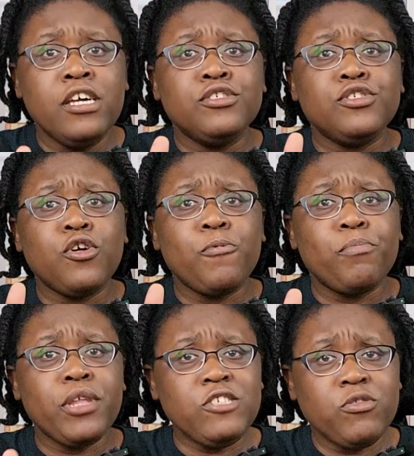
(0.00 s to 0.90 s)
So
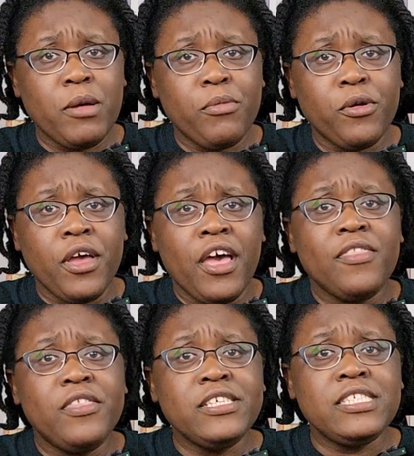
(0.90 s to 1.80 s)
please remember,
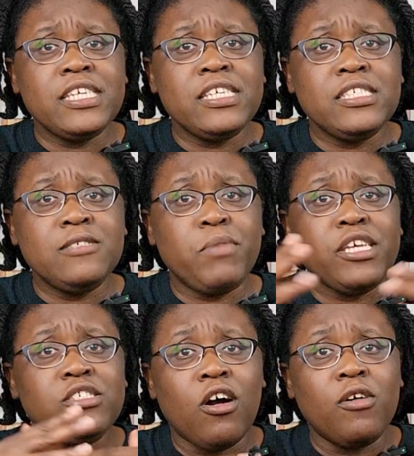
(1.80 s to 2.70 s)
this is
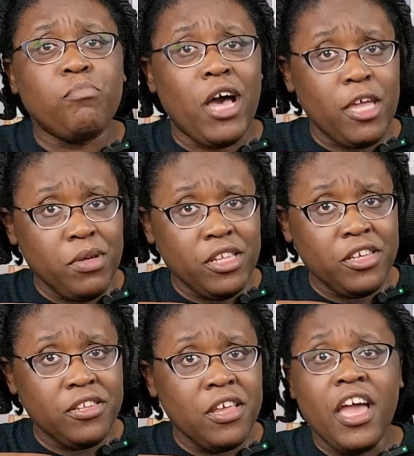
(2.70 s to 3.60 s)
based on my
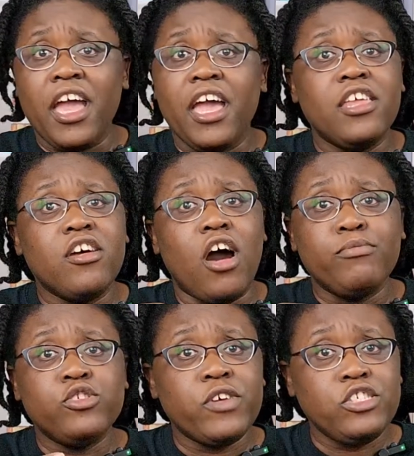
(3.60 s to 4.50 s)
opinion
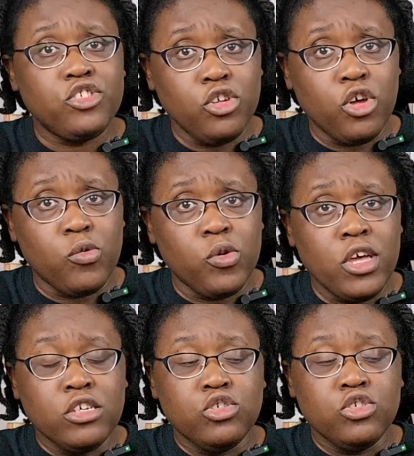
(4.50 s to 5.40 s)
and observation
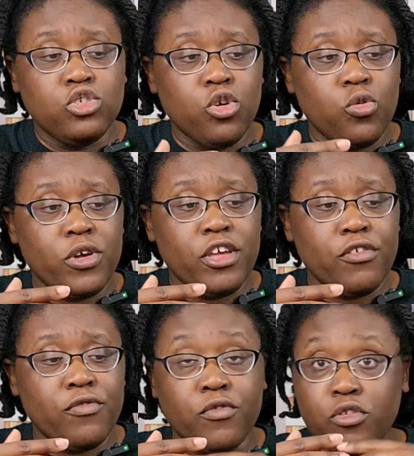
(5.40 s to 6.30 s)
alone.
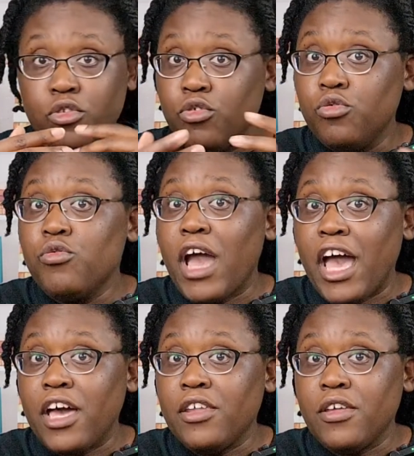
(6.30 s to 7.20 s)
So if
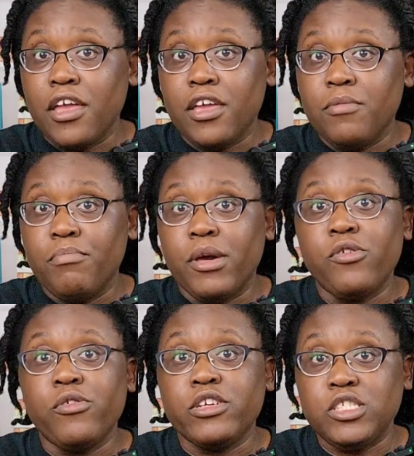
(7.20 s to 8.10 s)
you had a
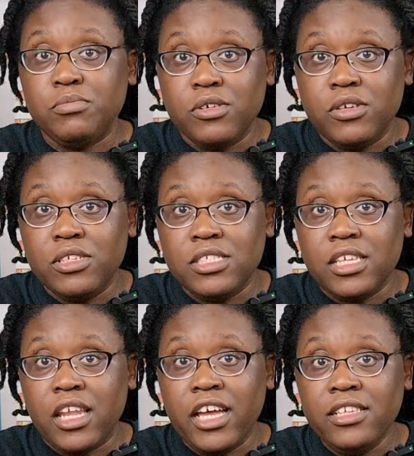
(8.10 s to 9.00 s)
better experience
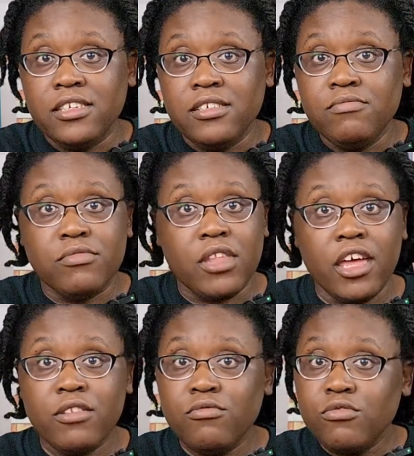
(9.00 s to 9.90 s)
than I did,
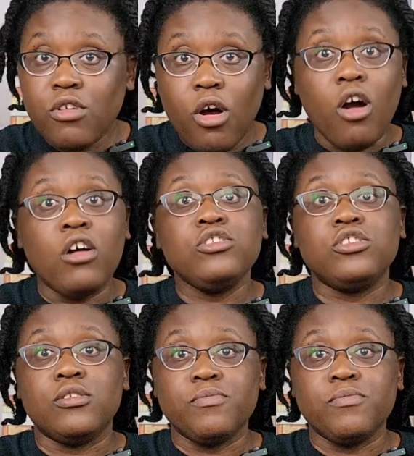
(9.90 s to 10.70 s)
then awesome.